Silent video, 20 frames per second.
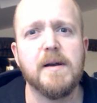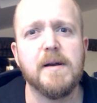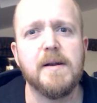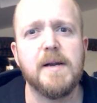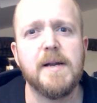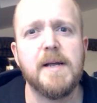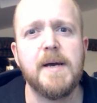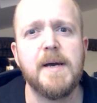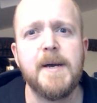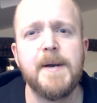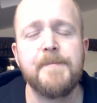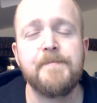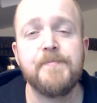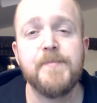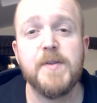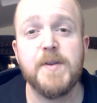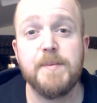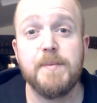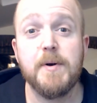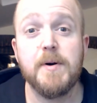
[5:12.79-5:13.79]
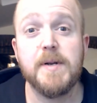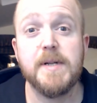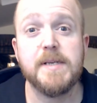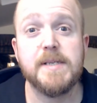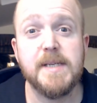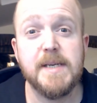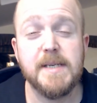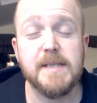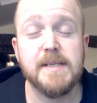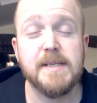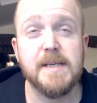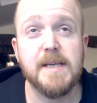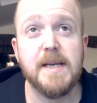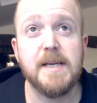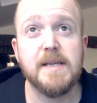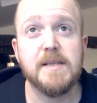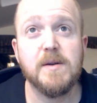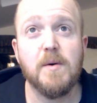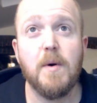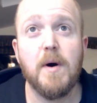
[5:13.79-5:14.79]
And to be honest,
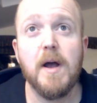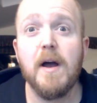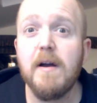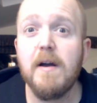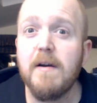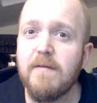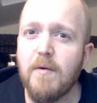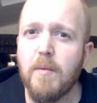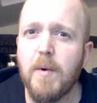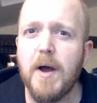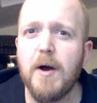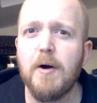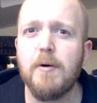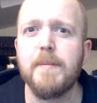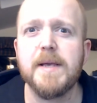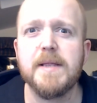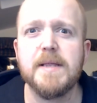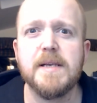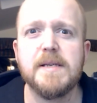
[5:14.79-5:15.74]
it's quite overwhelming.